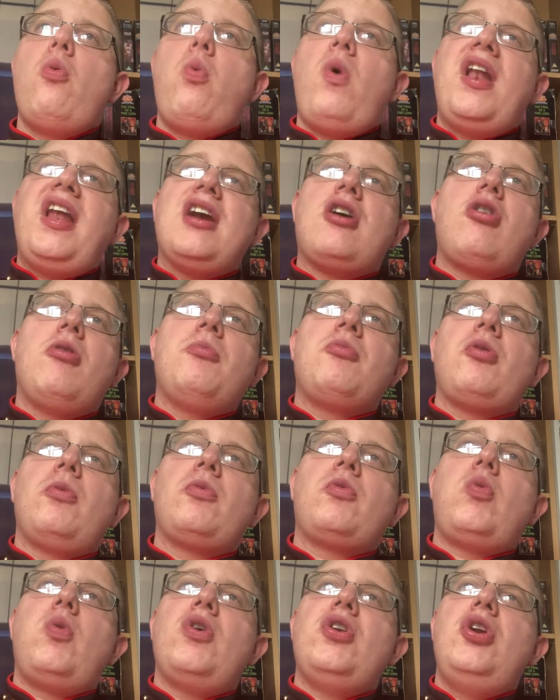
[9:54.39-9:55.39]
when it comes
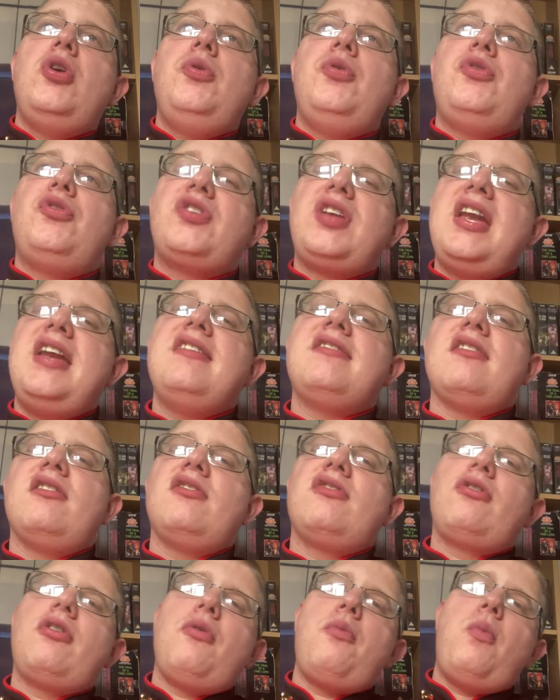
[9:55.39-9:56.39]
up to a new
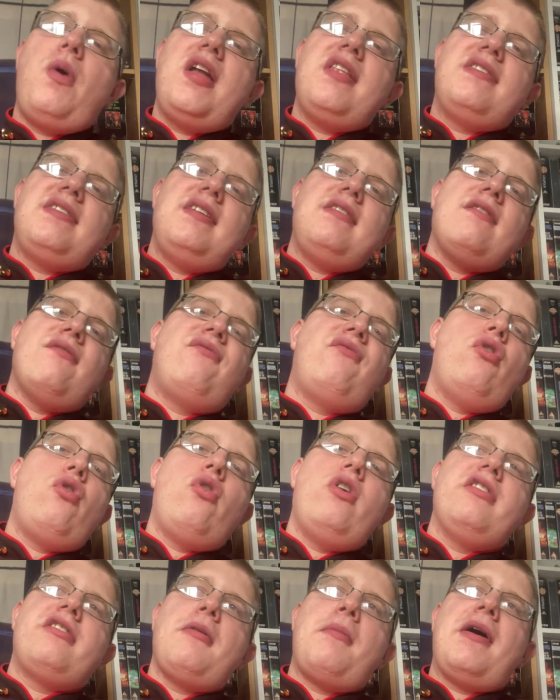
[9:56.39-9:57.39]
season. So when season
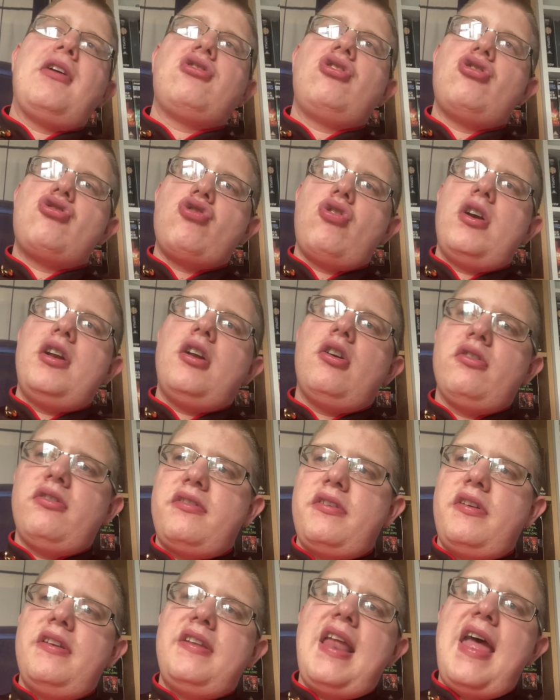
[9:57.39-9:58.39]
4 is about to join
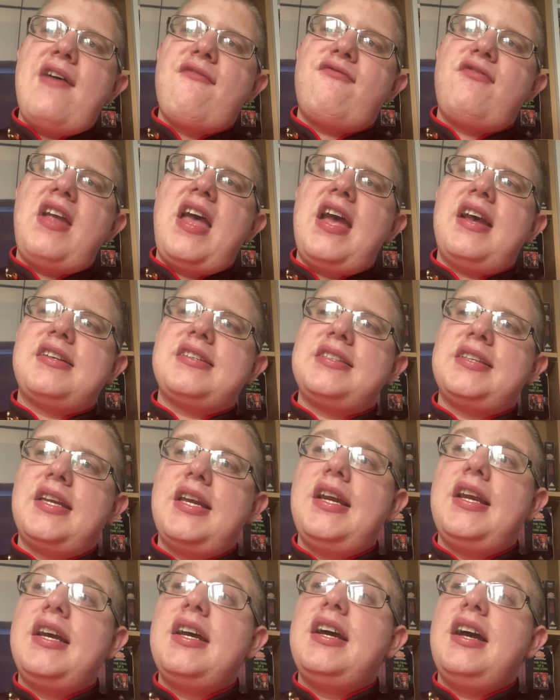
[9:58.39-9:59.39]
onto Netflix,
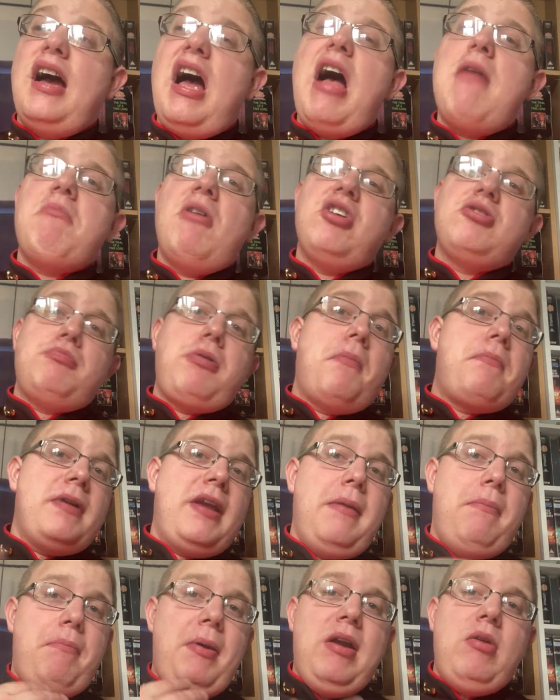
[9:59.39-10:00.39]
and most
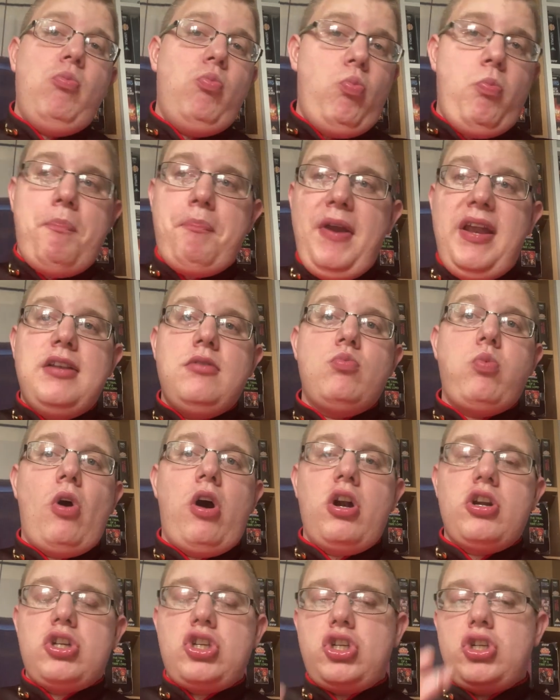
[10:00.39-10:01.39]
probably been
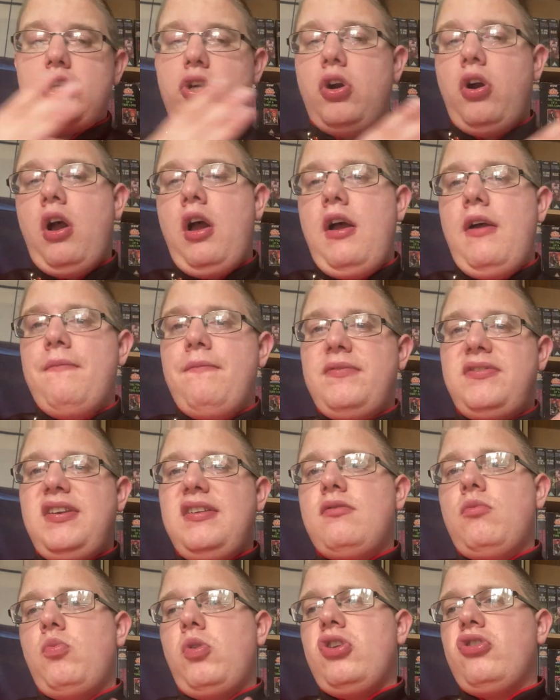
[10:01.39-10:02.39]
watch
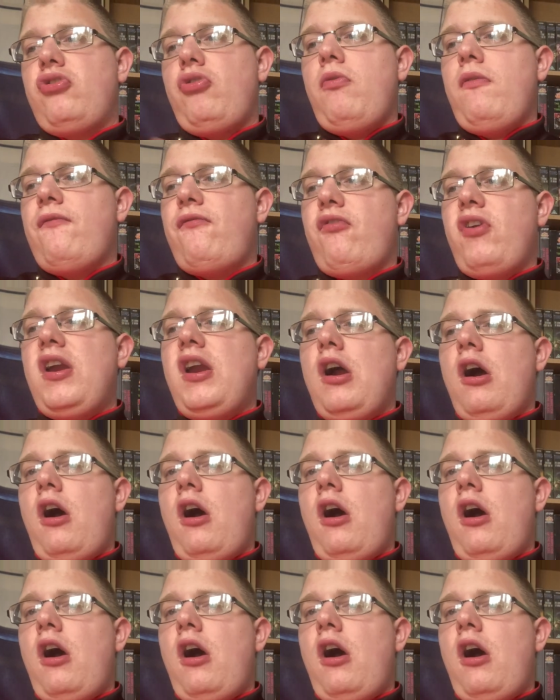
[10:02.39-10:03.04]
season 1, 2, and 3